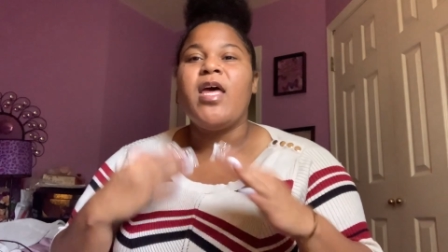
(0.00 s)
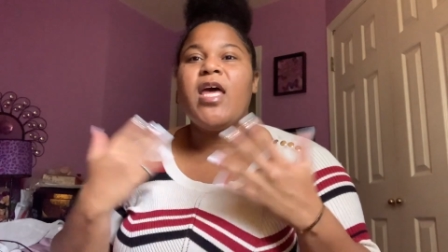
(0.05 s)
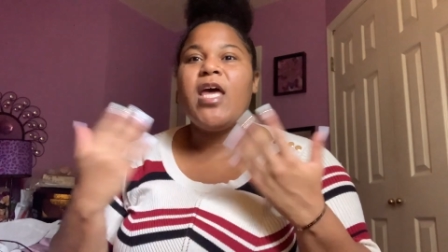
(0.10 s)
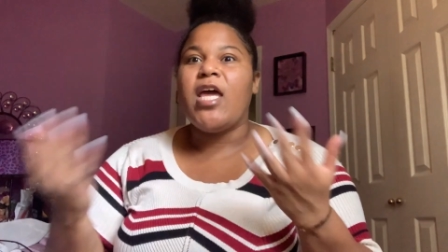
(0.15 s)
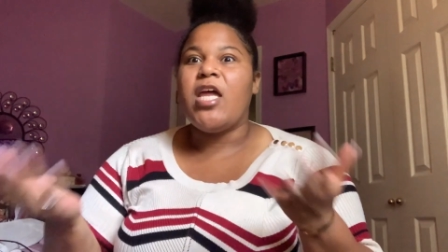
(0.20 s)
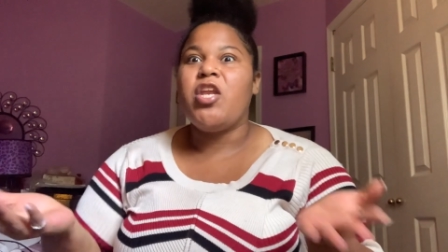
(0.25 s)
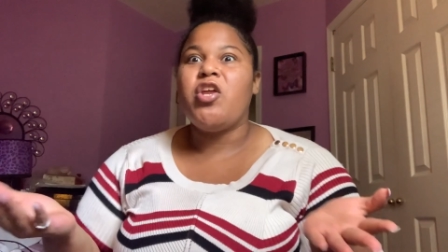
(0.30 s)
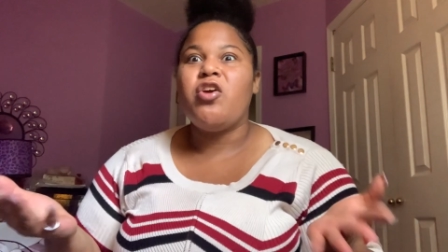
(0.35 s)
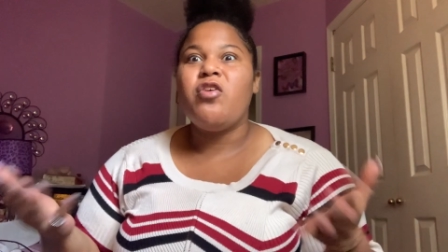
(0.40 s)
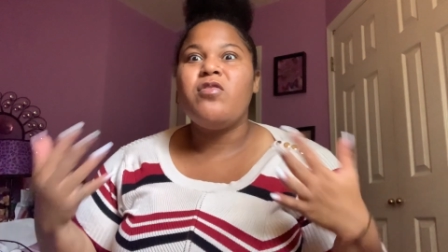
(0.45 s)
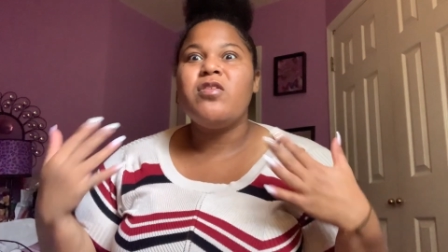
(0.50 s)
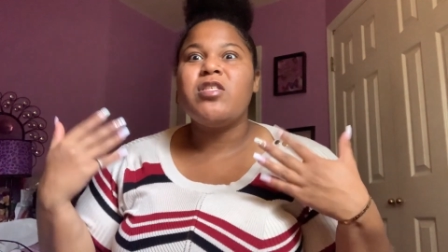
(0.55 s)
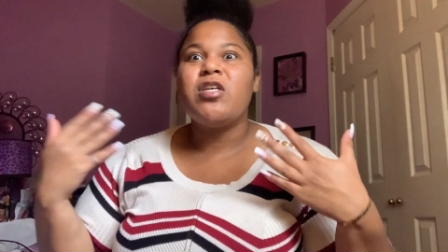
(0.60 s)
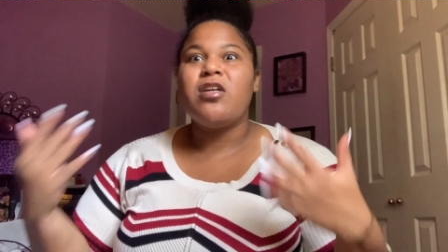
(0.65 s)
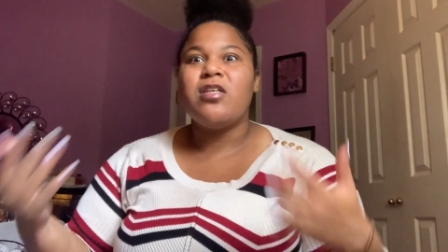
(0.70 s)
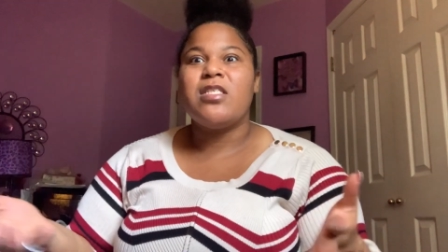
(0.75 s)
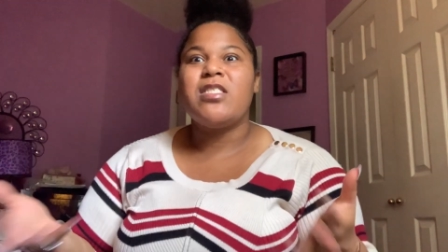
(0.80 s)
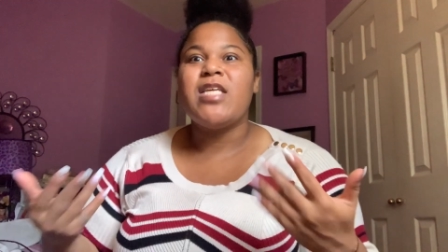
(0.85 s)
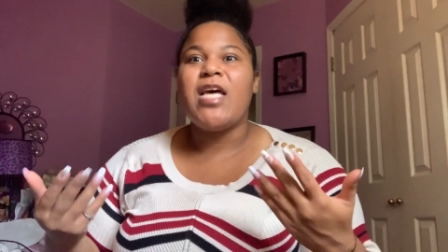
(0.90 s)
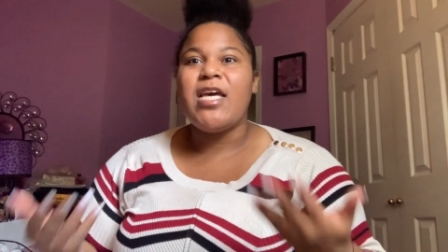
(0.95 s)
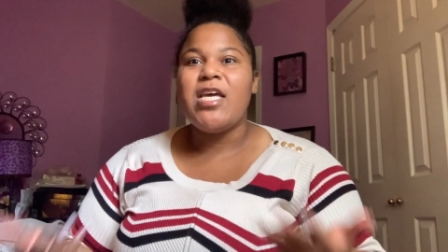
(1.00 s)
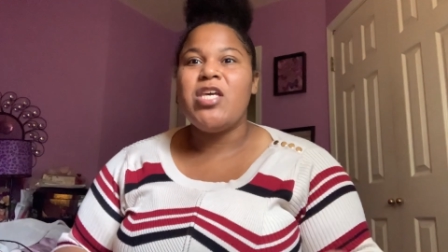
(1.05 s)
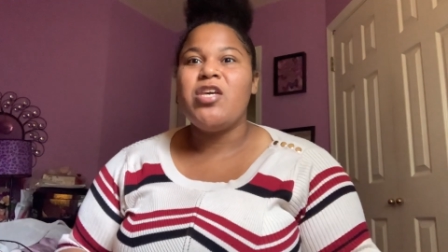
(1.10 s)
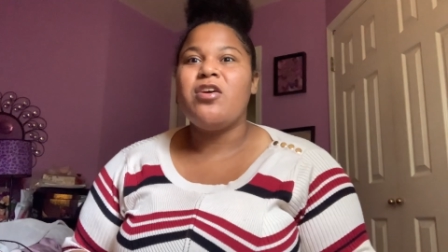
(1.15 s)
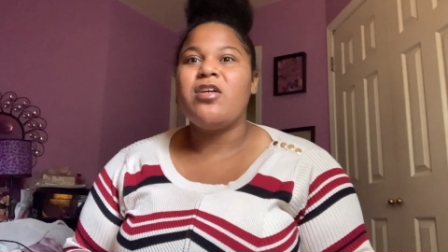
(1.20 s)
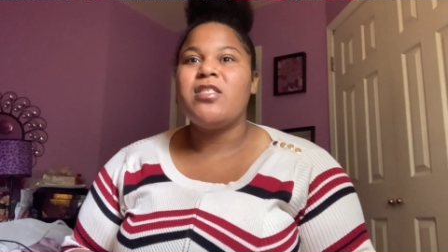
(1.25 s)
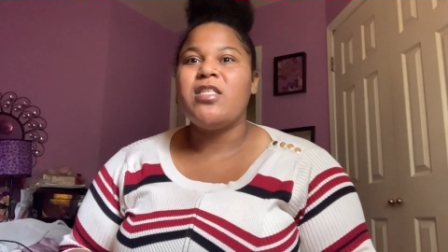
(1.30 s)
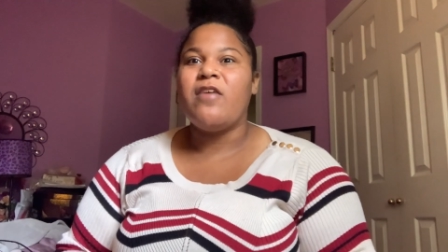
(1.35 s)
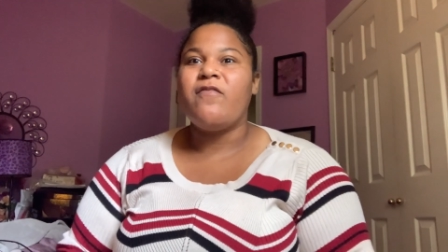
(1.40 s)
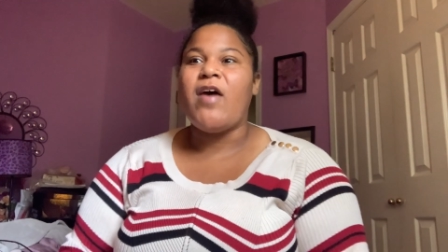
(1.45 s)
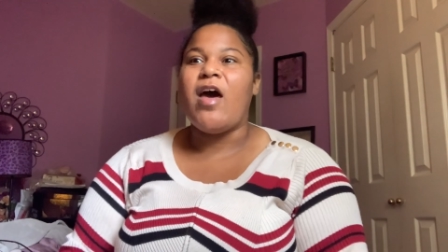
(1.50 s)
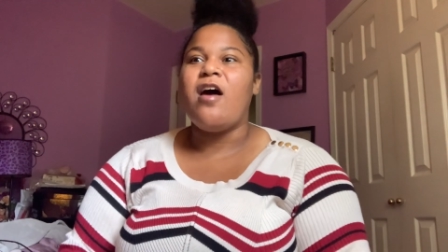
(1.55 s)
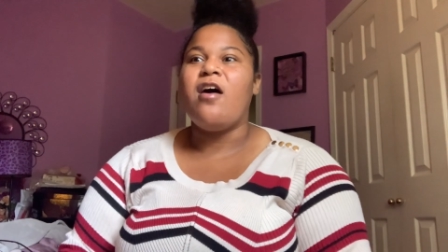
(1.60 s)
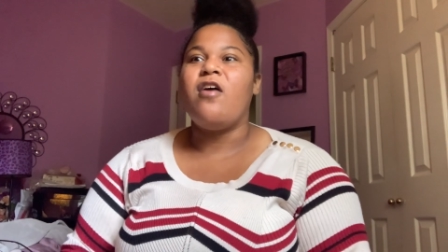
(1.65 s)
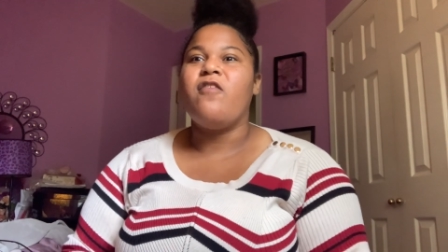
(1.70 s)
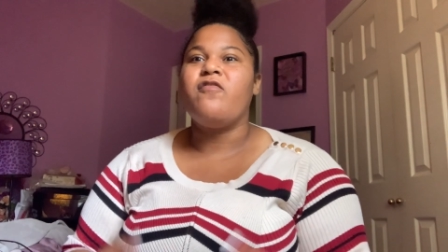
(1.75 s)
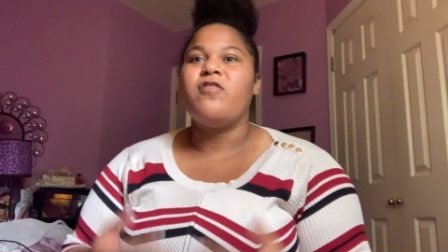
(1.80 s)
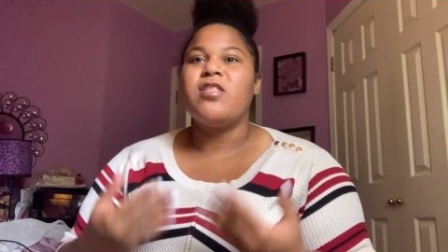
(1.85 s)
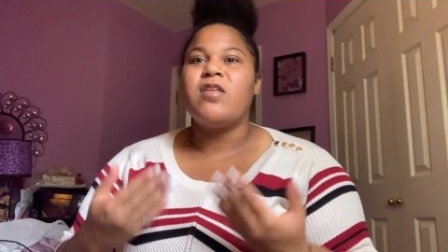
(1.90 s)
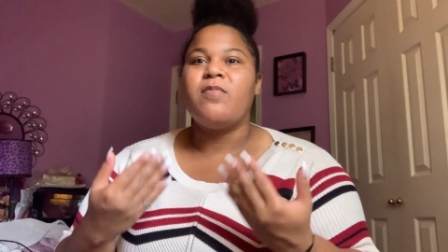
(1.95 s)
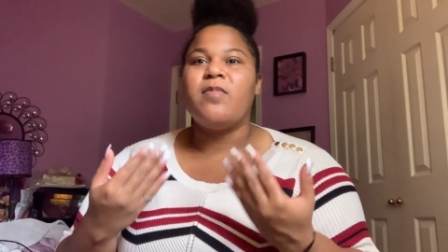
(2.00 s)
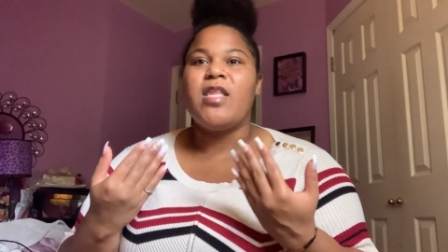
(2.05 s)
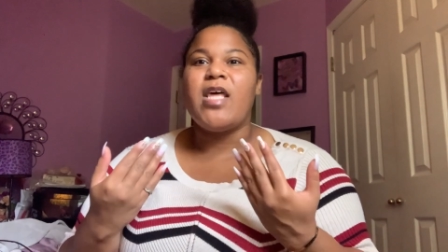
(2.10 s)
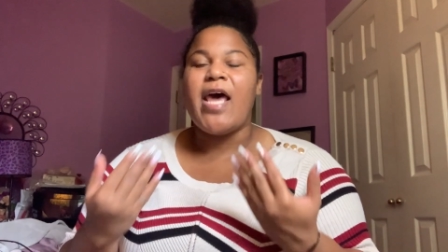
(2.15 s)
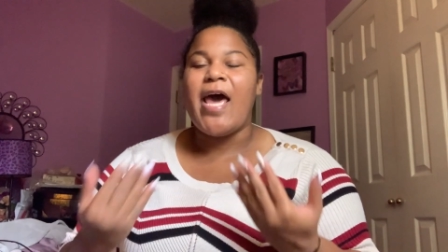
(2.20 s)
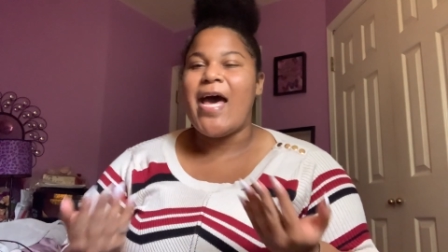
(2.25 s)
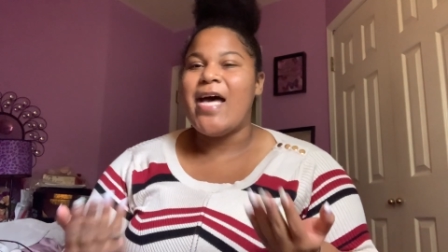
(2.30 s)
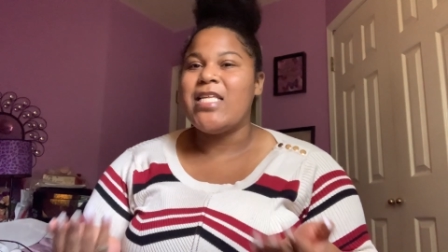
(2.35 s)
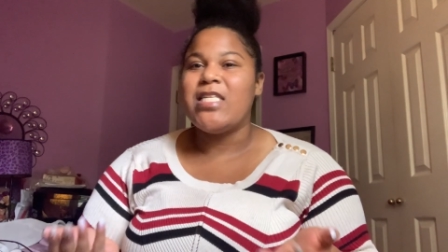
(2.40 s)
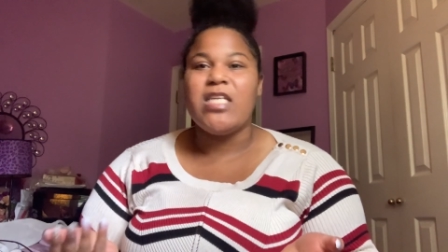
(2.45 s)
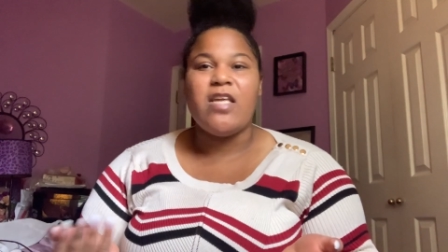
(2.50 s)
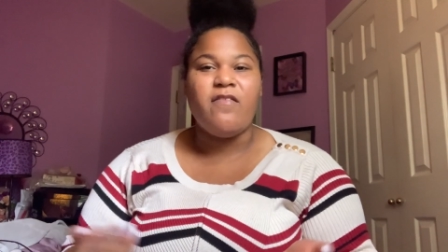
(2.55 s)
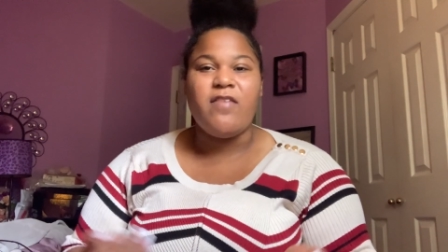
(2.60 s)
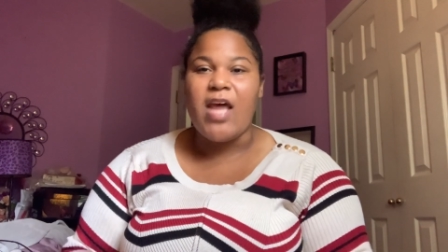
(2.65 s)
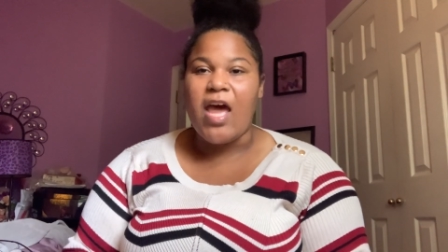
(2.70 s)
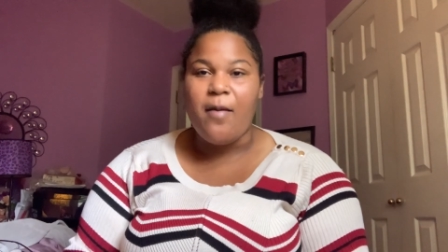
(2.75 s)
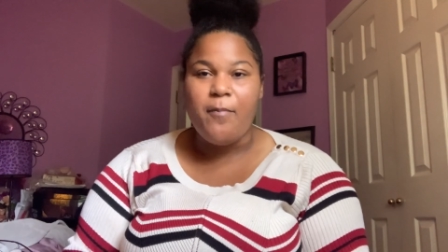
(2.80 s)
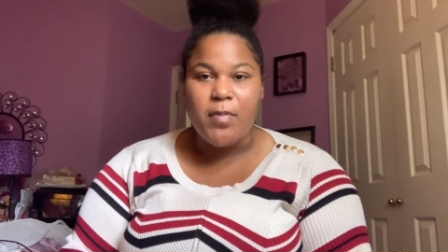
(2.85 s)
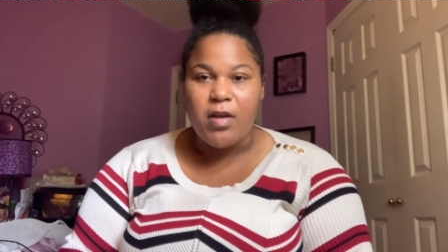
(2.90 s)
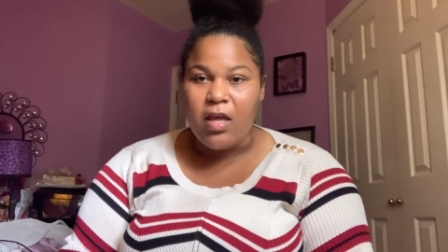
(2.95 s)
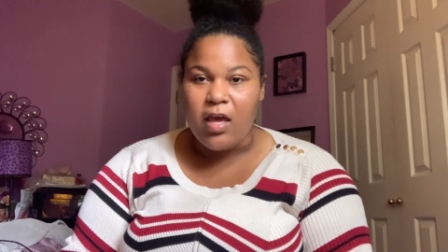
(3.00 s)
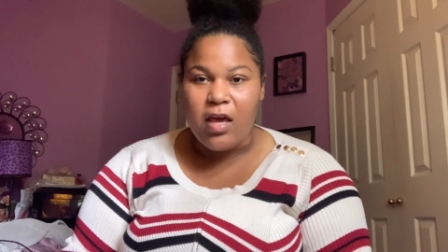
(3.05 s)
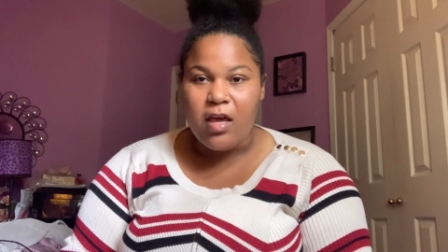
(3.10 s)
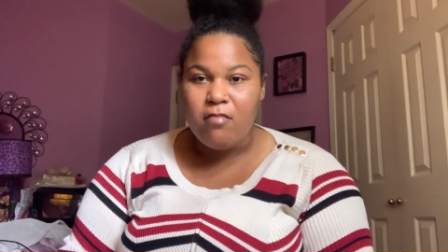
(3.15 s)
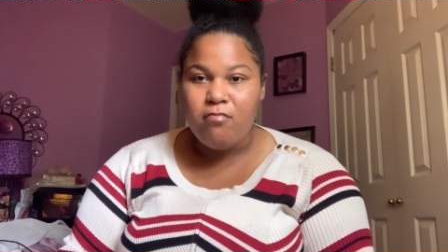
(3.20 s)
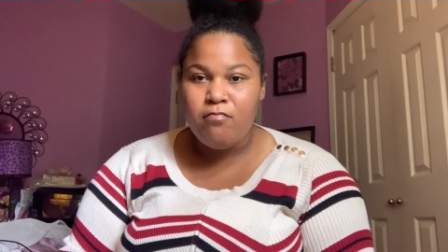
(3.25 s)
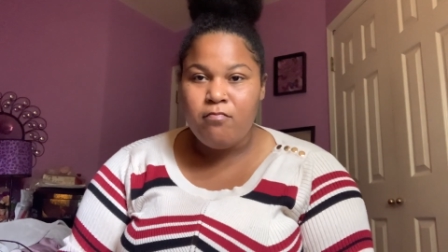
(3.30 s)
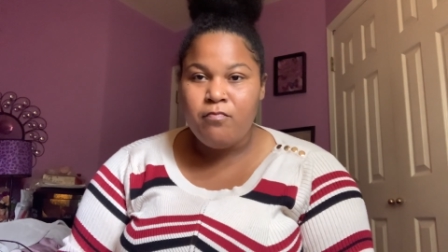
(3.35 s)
And you start psyching yourself out over something that hasn't even happened yet.